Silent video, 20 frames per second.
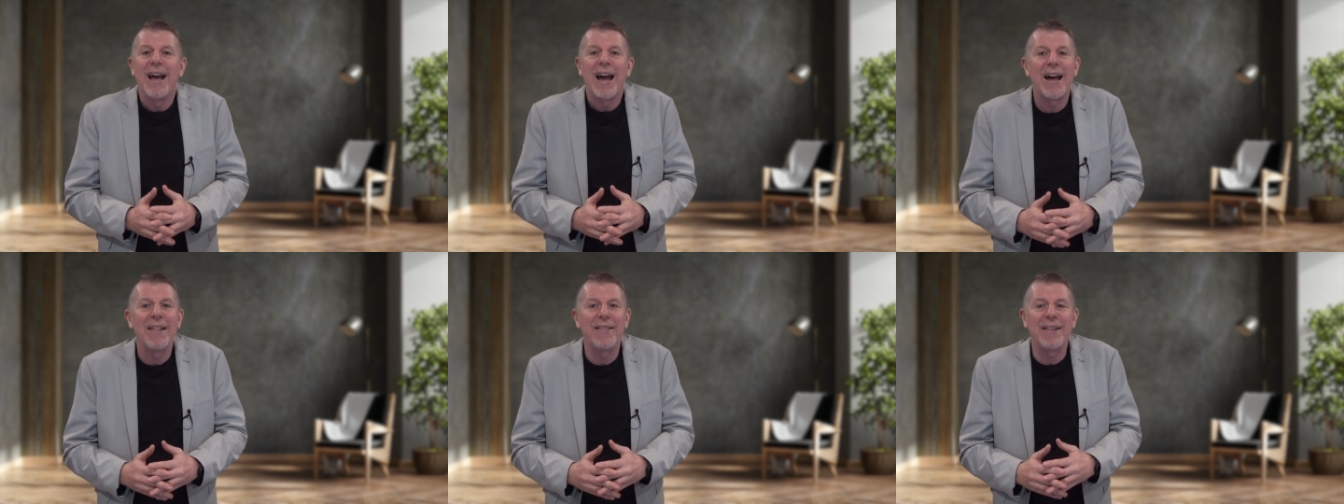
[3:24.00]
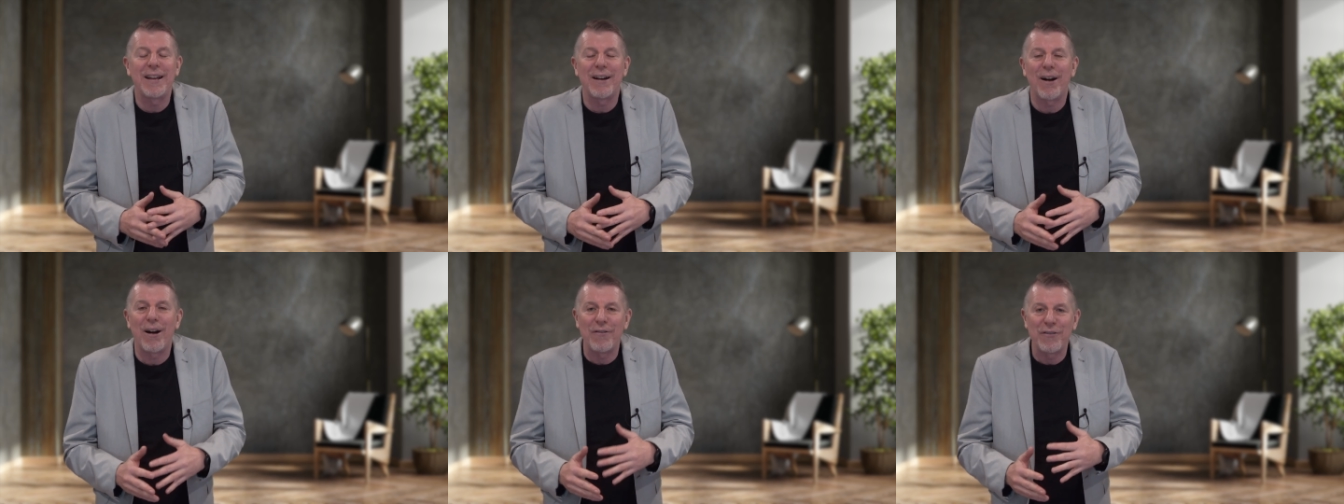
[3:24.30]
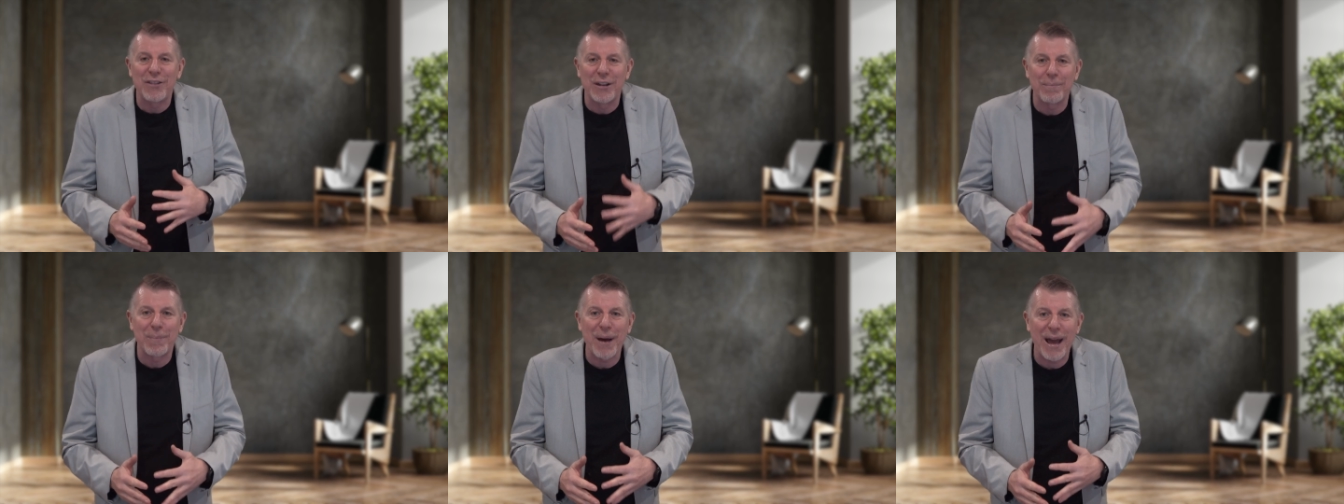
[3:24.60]
And then
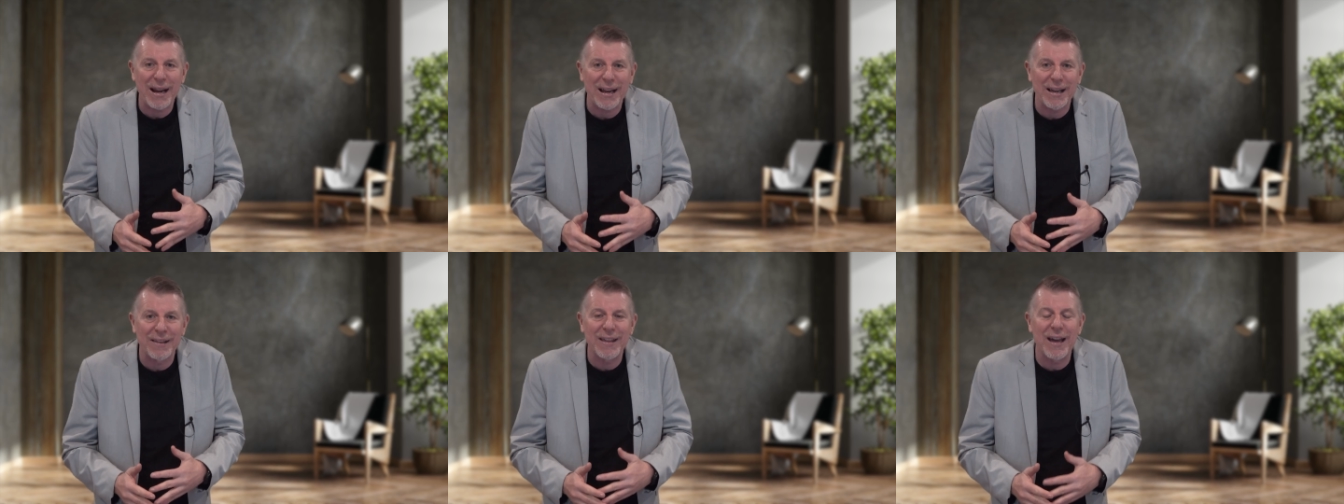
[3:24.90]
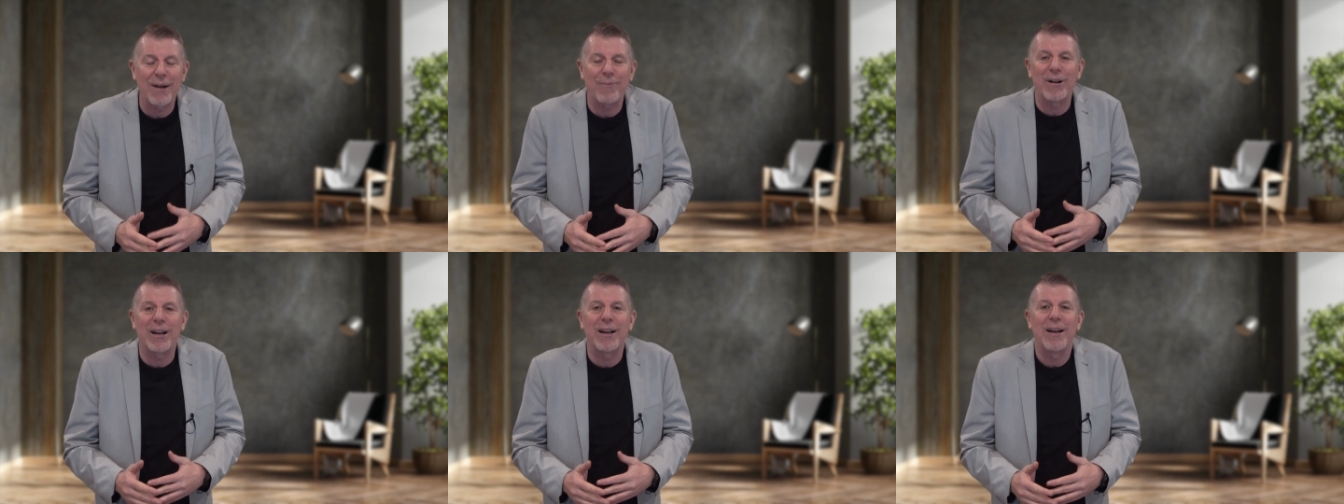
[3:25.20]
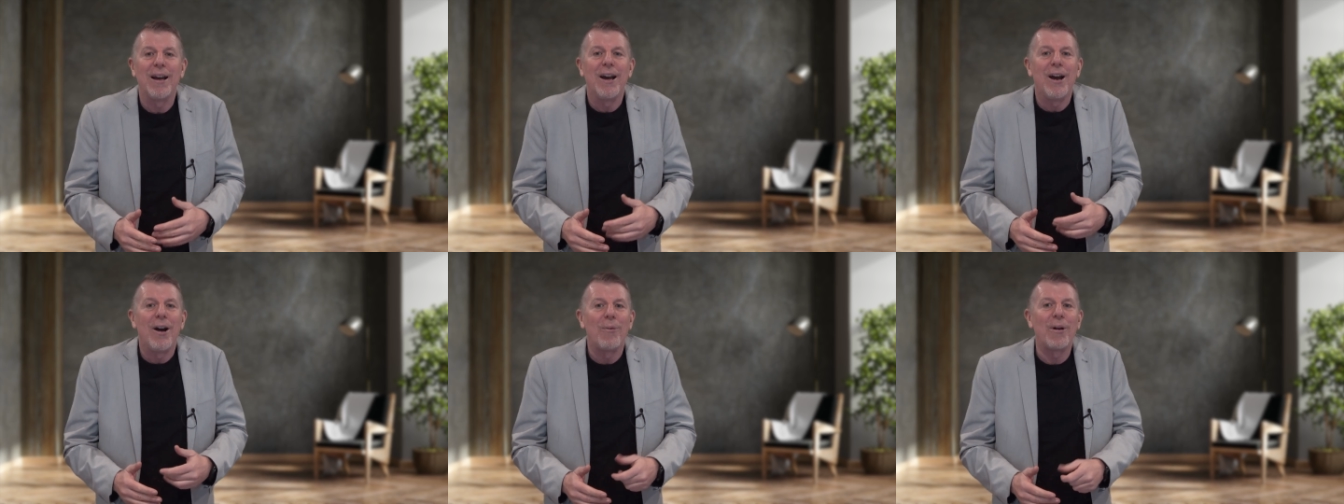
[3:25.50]
off the back of that, we're,
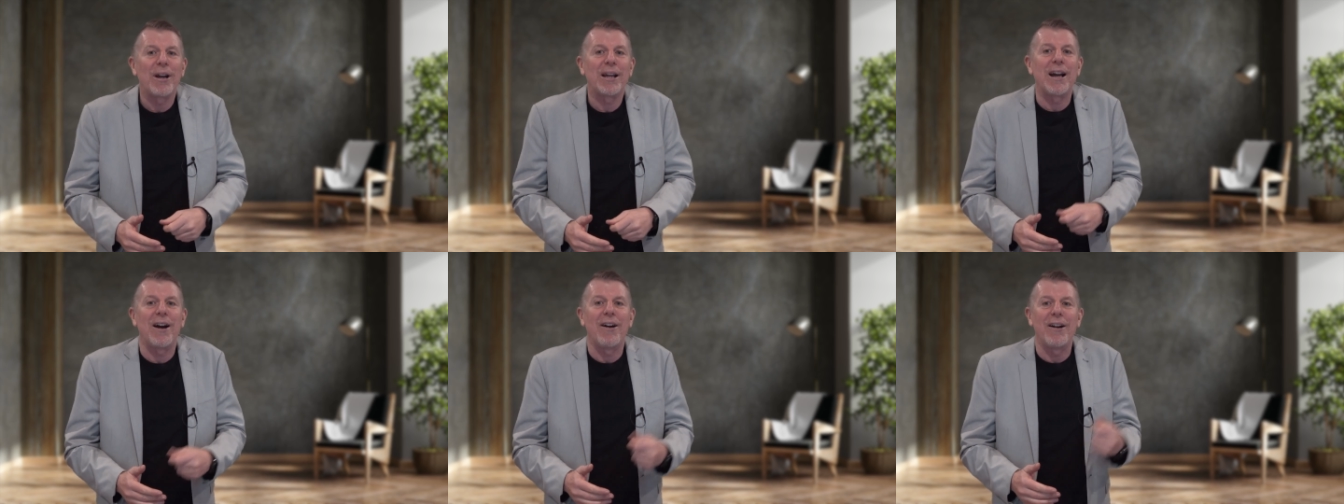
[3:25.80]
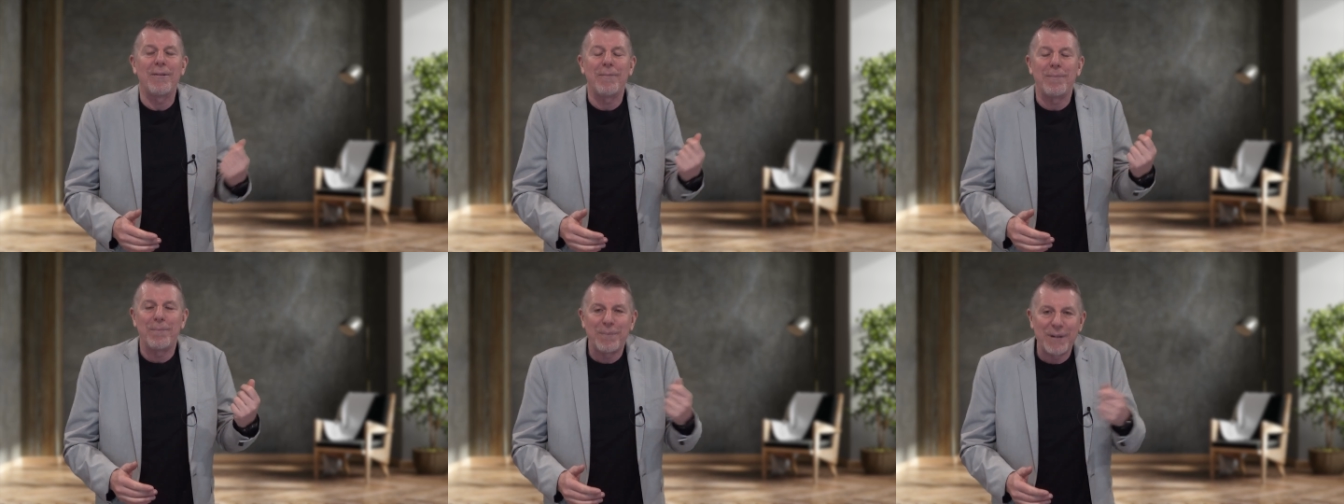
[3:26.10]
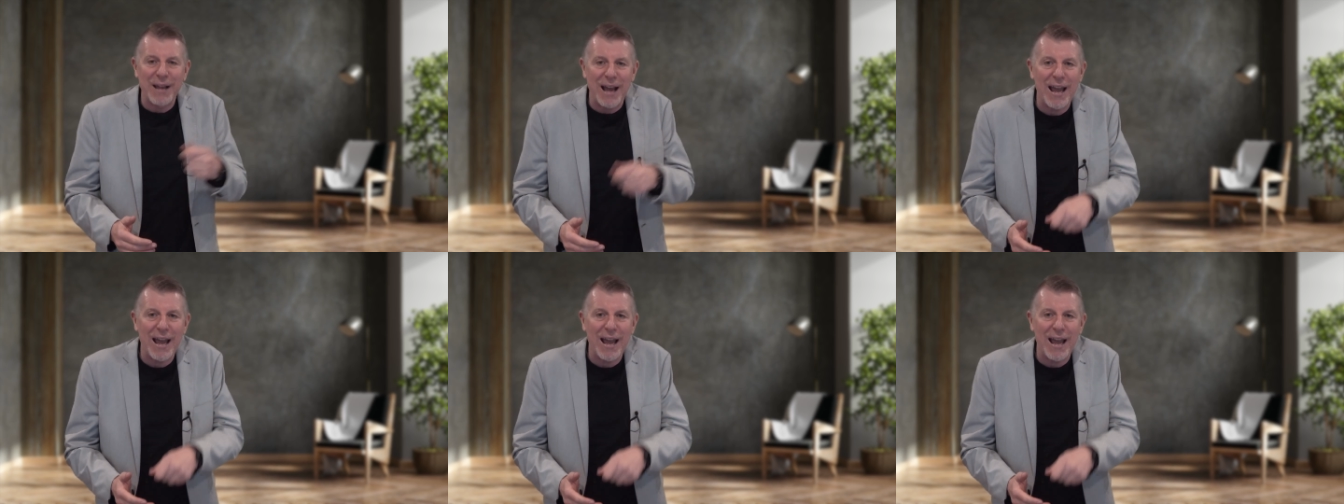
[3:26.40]
we're going